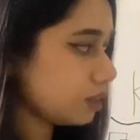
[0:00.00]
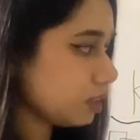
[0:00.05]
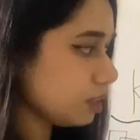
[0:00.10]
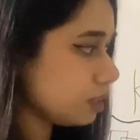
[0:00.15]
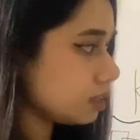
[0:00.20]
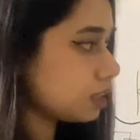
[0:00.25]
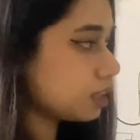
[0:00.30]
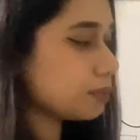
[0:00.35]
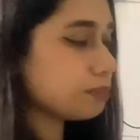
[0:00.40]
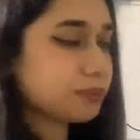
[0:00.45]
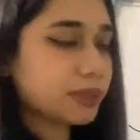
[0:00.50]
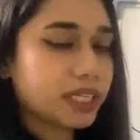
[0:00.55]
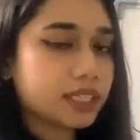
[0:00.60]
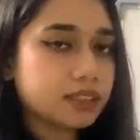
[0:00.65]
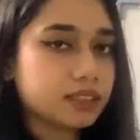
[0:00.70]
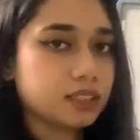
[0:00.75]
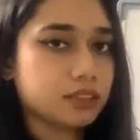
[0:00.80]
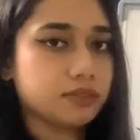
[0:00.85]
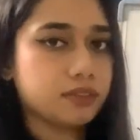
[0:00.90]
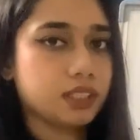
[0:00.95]

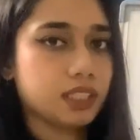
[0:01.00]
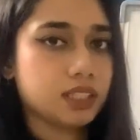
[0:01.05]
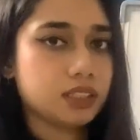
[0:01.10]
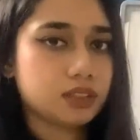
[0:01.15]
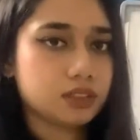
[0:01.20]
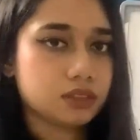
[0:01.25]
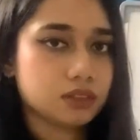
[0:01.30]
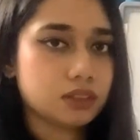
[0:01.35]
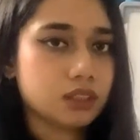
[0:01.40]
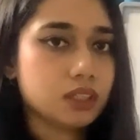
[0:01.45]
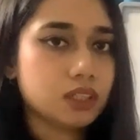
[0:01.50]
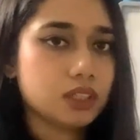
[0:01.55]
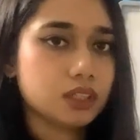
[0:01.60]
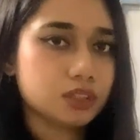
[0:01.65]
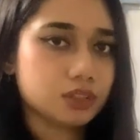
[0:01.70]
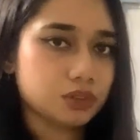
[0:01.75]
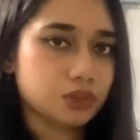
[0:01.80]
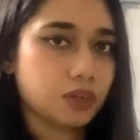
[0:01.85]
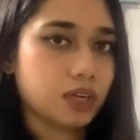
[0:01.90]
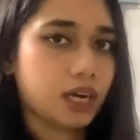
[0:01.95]
comparatively
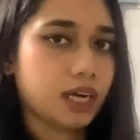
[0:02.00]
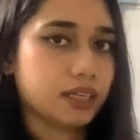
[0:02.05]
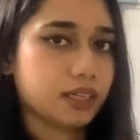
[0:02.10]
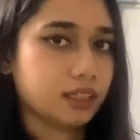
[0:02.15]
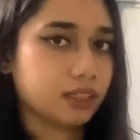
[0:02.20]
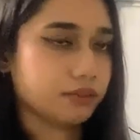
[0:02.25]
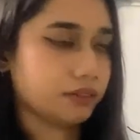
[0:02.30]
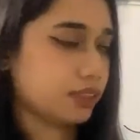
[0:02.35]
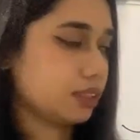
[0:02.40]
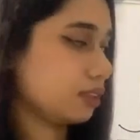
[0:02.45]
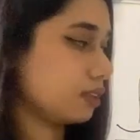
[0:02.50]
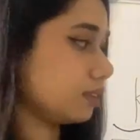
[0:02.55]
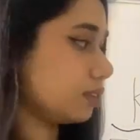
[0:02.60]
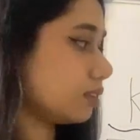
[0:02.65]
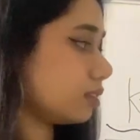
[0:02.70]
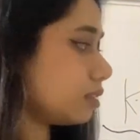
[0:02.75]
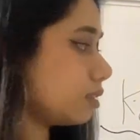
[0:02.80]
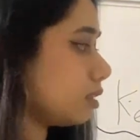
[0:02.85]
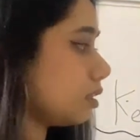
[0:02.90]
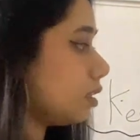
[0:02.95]
to RNA
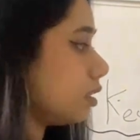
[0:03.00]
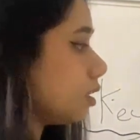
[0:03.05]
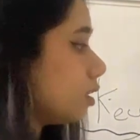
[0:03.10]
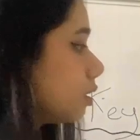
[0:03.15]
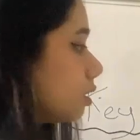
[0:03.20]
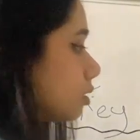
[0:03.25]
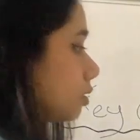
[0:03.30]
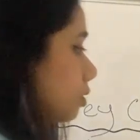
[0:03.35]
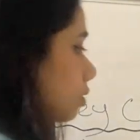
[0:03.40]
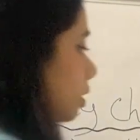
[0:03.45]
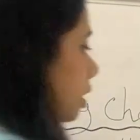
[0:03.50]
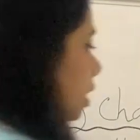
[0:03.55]
viruses. So they